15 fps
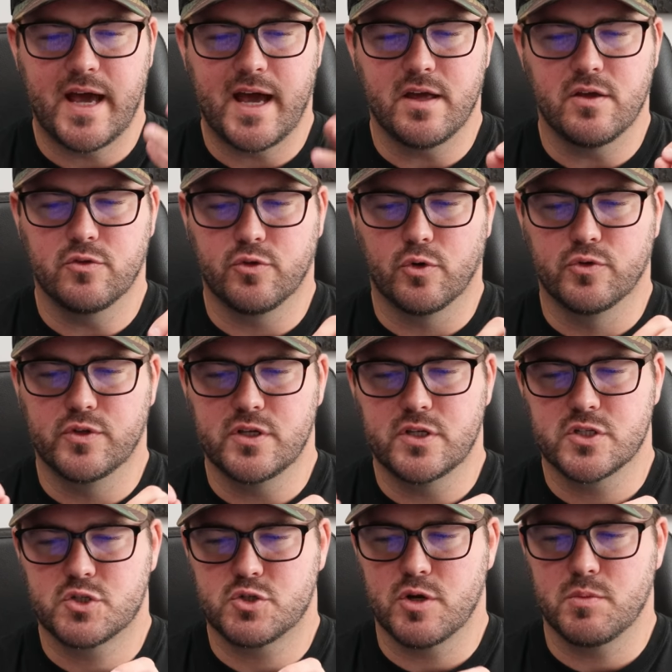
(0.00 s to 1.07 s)
That is only
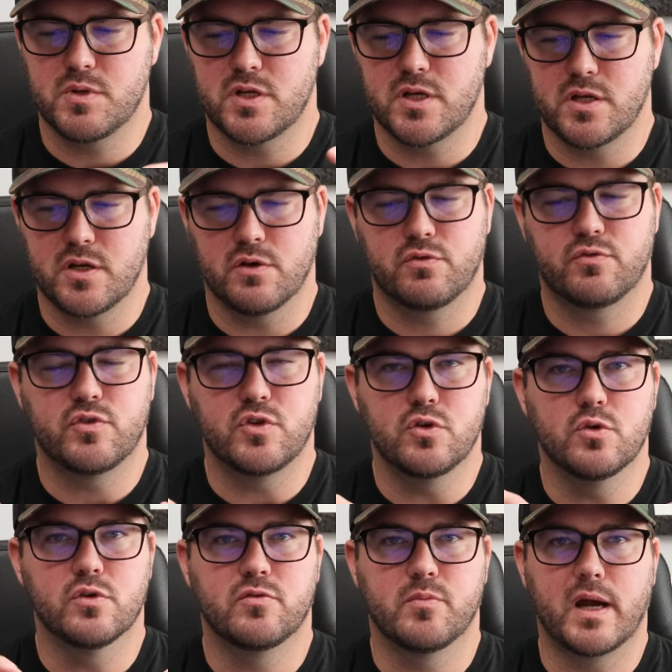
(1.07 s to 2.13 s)
distributed in a
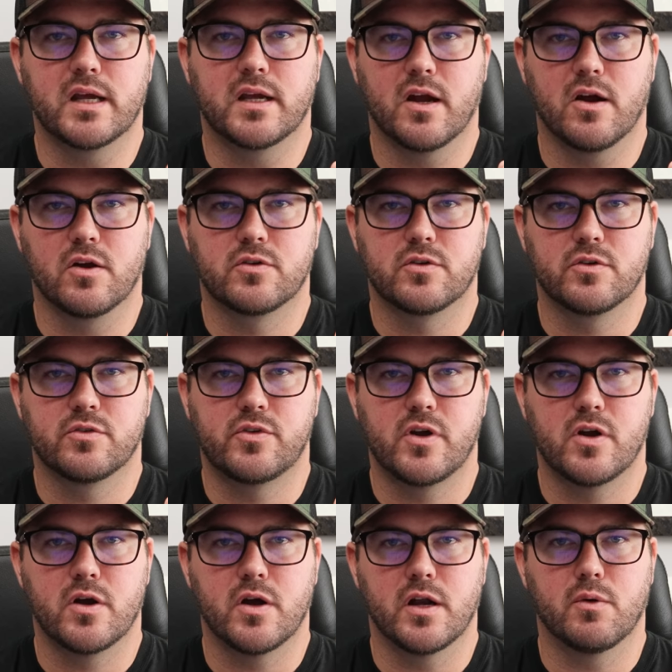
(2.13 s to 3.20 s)
few of my characters
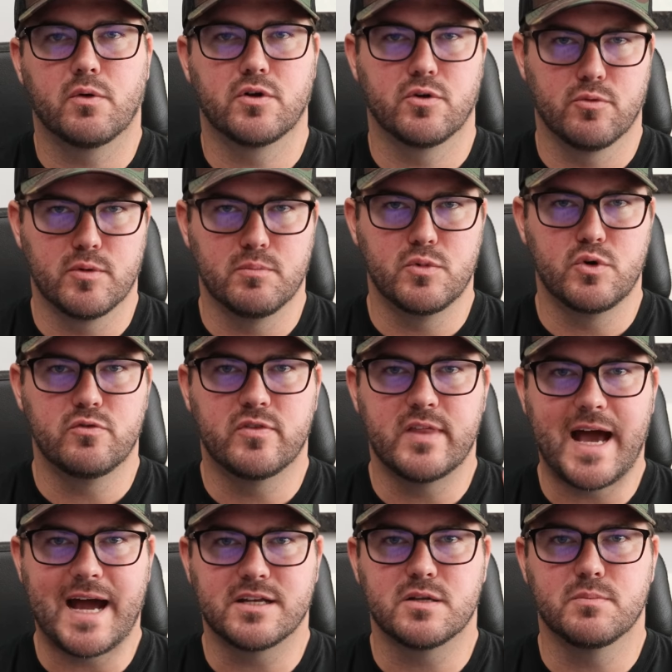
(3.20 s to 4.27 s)
here, and I want to remove
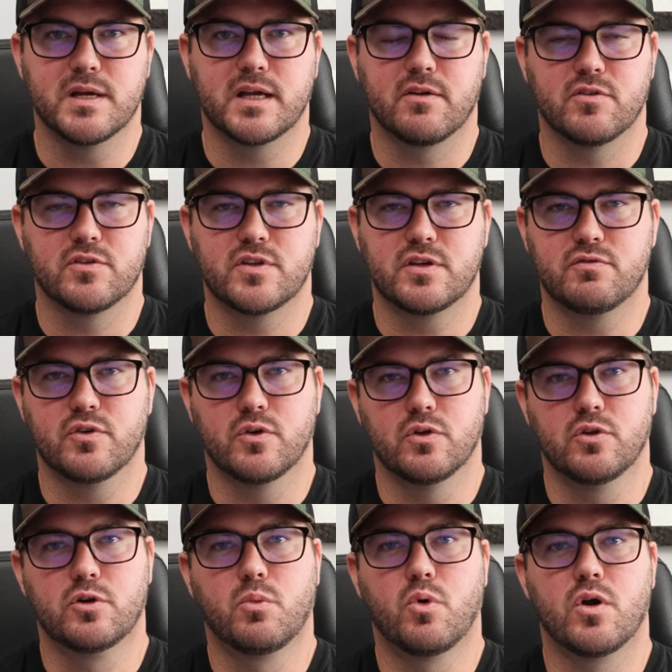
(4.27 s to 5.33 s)
that to make everything feel a
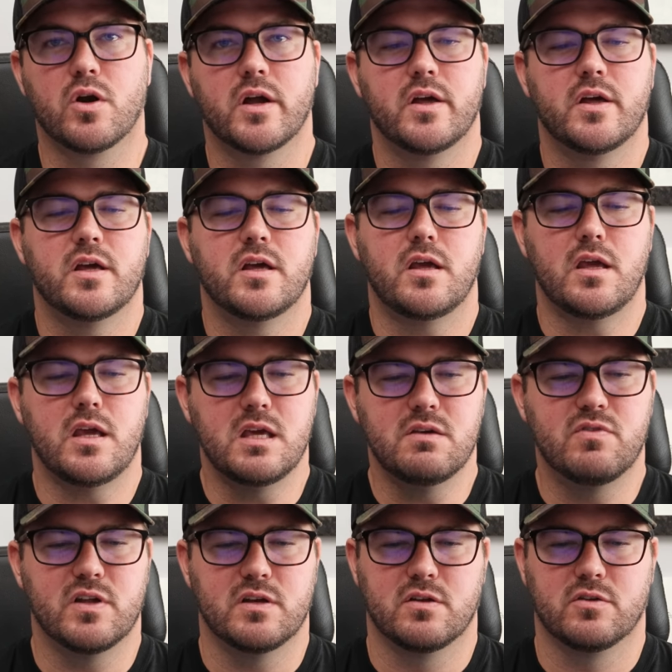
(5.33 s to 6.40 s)
little more
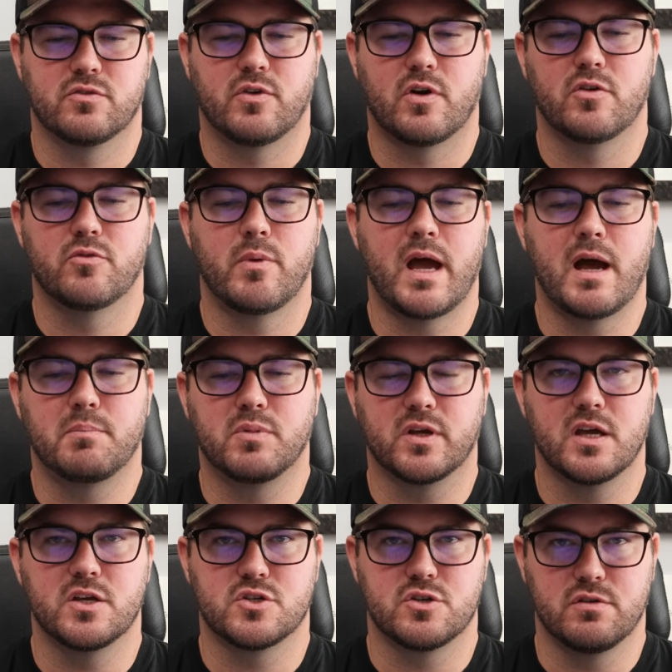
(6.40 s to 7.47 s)
even as far as my
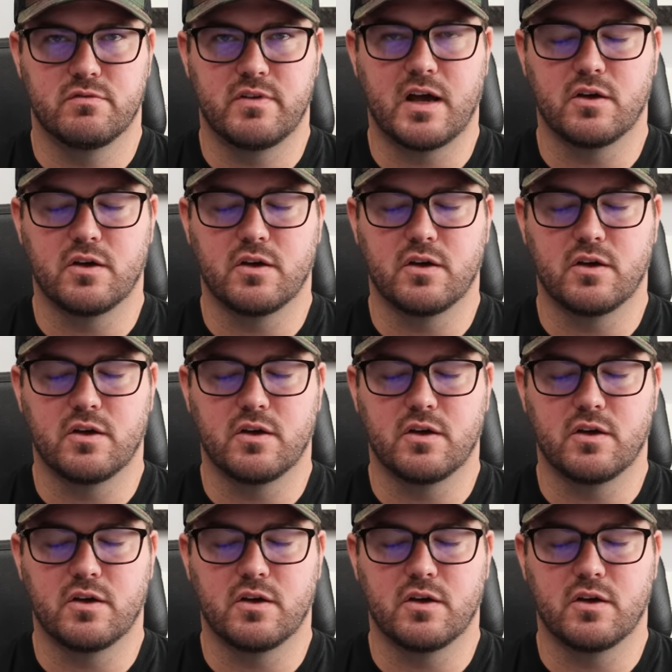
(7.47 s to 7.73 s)
application of